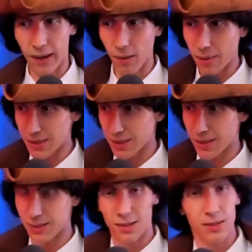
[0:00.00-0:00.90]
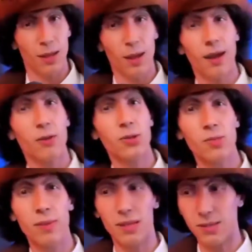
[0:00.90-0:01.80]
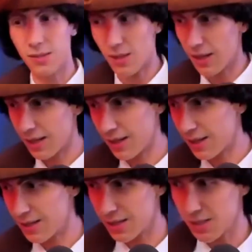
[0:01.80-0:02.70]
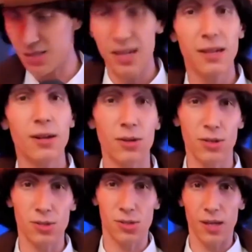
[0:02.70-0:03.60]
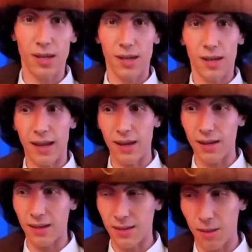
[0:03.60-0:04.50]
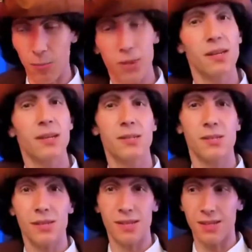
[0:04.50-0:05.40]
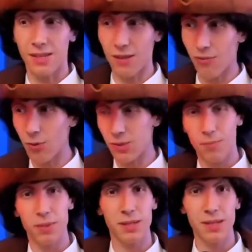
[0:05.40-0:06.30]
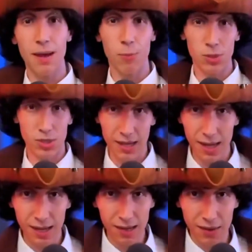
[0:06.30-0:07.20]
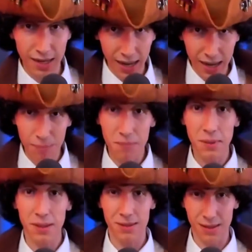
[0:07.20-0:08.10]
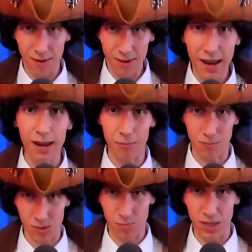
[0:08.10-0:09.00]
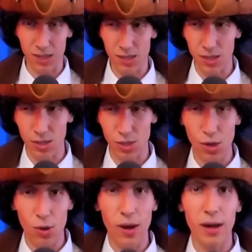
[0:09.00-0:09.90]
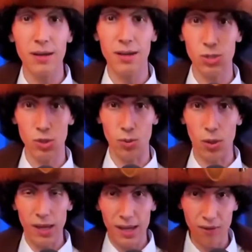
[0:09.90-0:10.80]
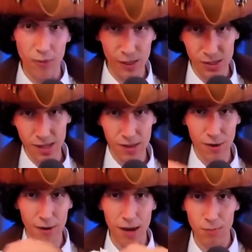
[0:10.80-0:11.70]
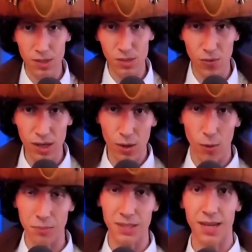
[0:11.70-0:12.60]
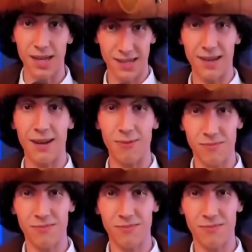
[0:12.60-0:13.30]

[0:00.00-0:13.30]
How about the congressmen and the senators and the presidency and the folks up at the top, which I can't even name their names because they're so untouchable. If I say their name, this video will be taken down.